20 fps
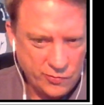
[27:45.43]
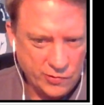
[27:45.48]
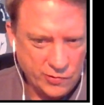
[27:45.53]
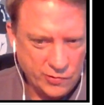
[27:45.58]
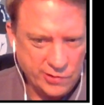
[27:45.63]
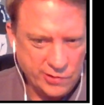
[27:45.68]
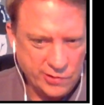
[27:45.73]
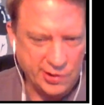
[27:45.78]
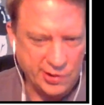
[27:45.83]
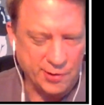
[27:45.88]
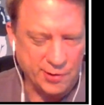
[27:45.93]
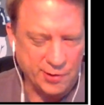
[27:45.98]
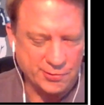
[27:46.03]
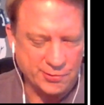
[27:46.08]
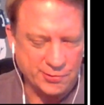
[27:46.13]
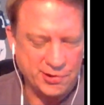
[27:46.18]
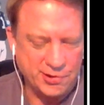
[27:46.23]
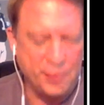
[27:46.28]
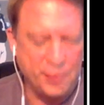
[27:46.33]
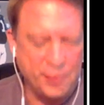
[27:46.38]
So
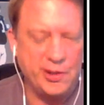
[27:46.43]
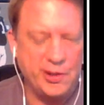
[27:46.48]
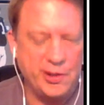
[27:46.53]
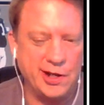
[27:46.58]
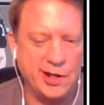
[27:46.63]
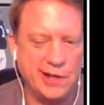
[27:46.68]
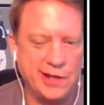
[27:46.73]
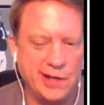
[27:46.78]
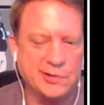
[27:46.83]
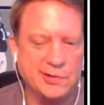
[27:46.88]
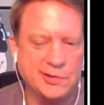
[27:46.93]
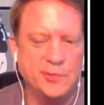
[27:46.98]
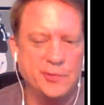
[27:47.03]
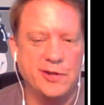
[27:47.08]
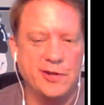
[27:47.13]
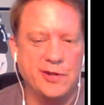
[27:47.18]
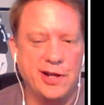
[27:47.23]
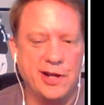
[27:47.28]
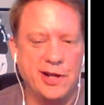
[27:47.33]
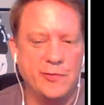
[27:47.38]
tune in next Tuesday
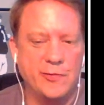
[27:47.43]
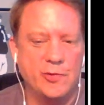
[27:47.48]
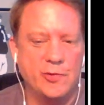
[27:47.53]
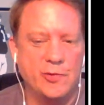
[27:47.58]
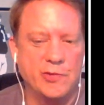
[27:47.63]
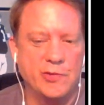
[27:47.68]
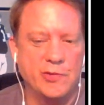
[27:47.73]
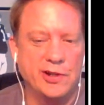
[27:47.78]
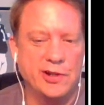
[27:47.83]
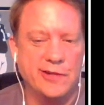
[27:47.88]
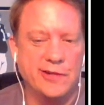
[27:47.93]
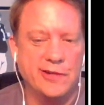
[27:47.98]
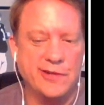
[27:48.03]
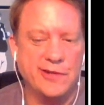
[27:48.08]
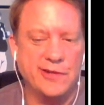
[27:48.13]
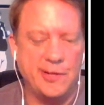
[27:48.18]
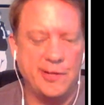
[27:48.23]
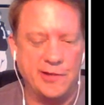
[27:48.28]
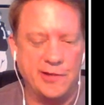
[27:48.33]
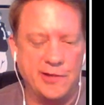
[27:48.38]
night, and we'll bring this
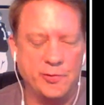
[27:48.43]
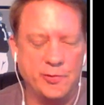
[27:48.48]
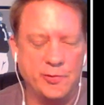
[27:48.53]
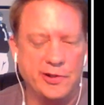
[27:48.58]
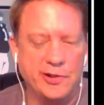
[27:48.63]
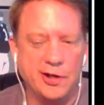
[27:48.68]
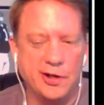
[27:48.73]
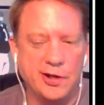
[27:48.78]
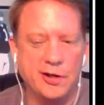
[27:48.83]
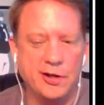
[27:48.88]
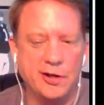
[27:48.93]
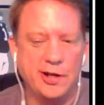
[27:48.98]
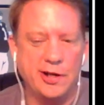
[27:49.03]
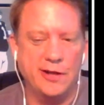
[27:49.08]
up as we talk.